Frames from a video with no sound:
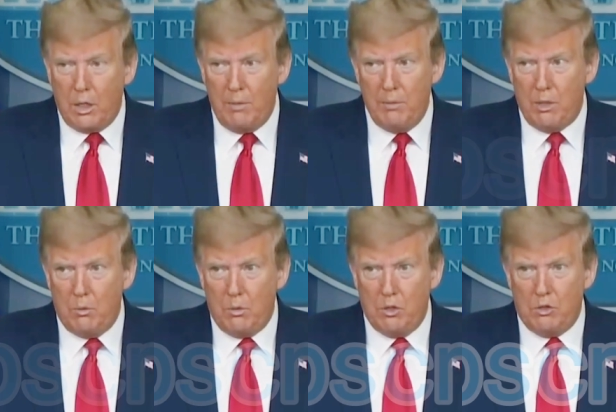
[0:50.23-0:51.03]
I
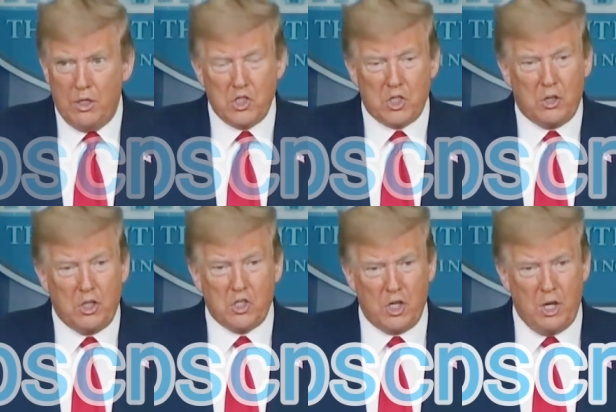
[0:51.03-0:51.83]
mean, the things that
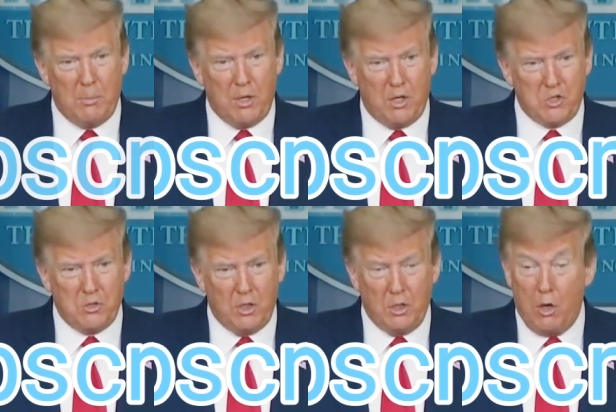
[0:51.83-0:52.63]
they say about
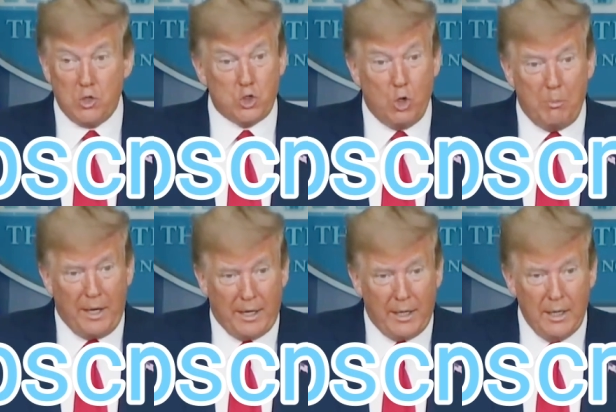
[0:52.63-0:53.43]
Israel are so
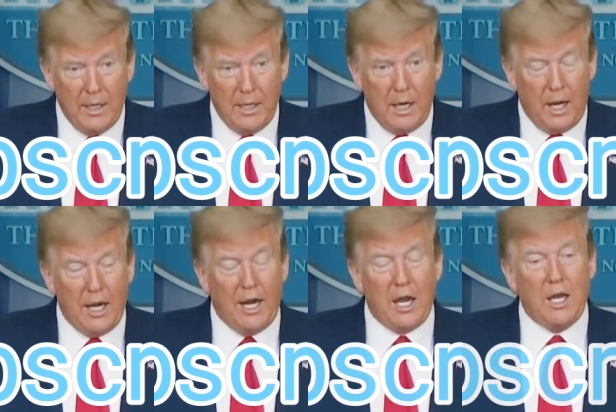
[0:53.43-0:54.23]
bad,
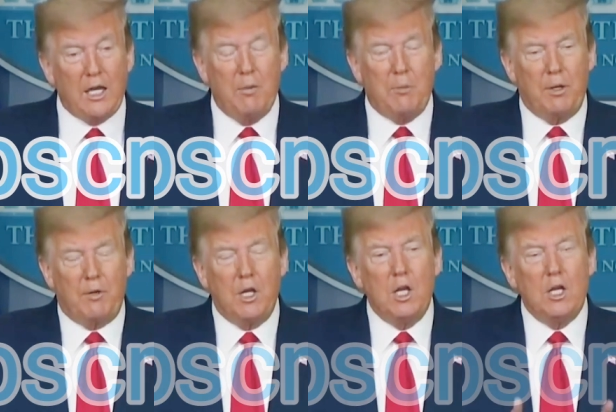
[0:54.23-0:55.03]
and I, I can't
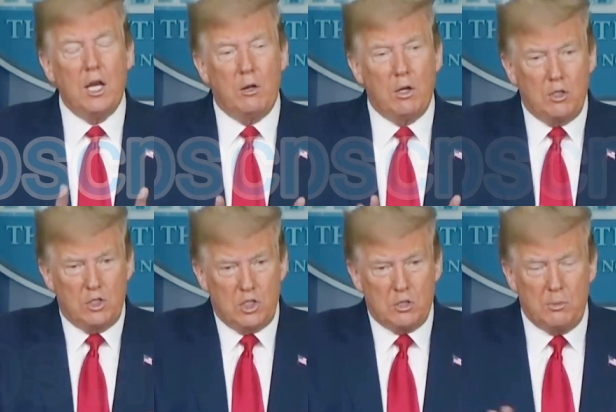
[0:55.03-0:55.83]
believe it. Now,
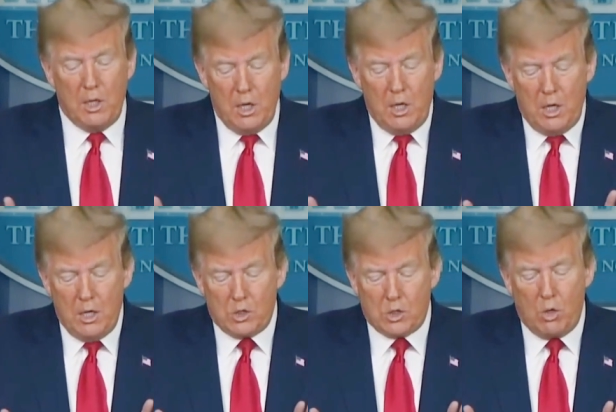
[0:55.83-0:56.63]
just a minute.
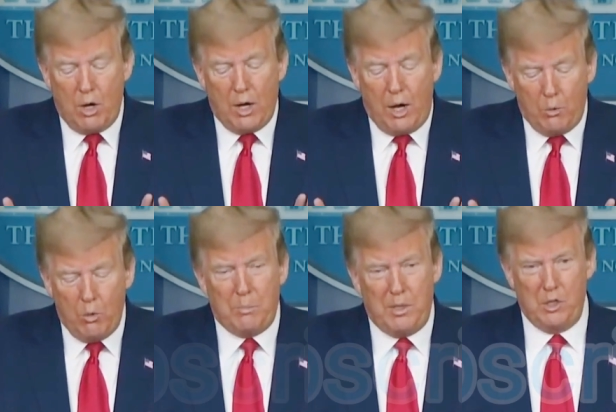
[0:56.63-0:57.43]
So I
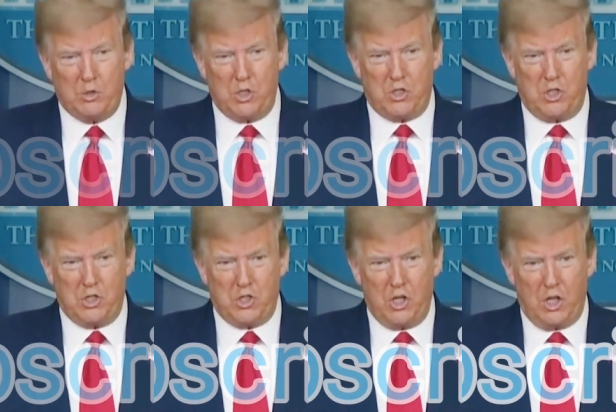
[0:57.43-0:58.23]
would be interested
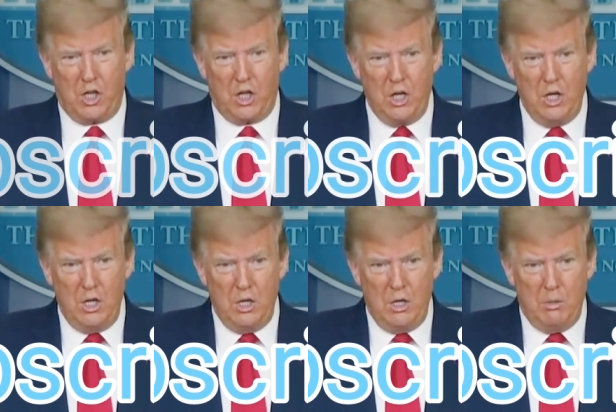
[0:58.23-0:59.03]
to see that,
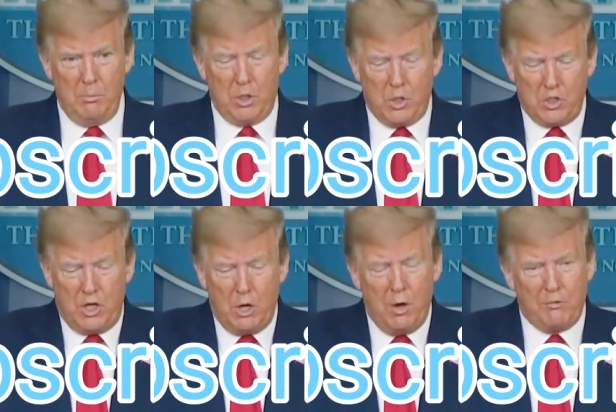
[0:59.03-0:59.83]
because
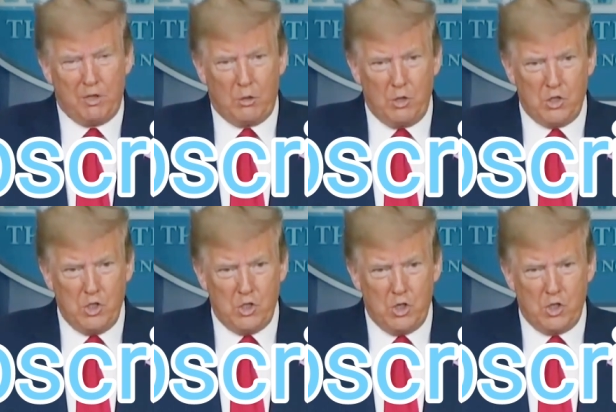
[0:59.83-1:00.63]
they go after
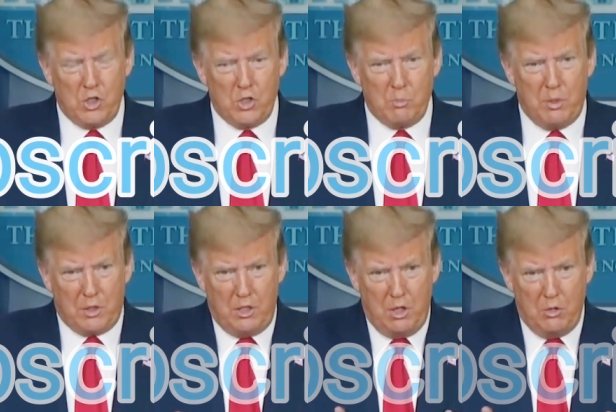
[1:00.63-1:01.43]
Christian churches,
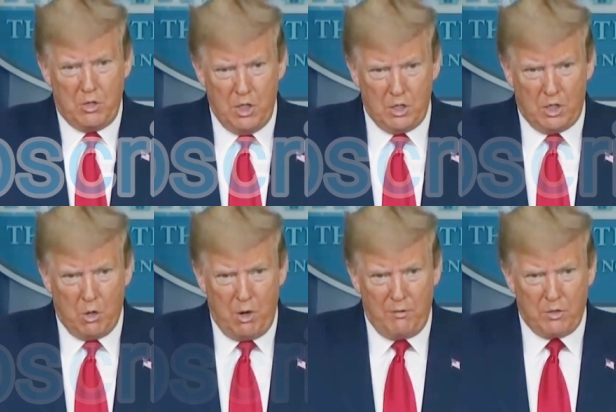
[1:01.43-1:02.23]
but they don't tend to
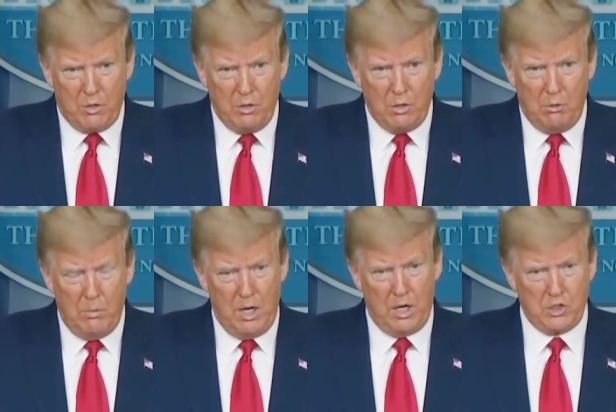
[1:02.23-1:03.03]
go after
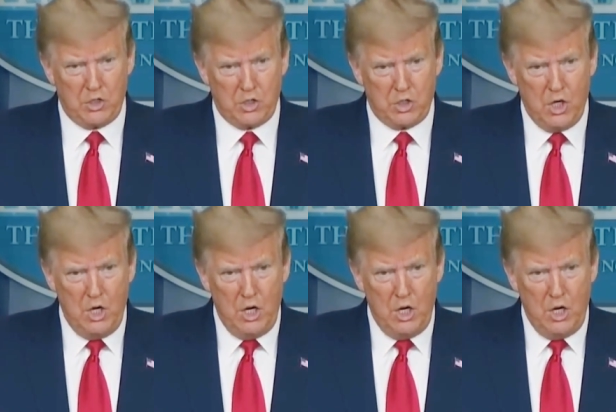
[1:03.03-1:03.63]
mosques,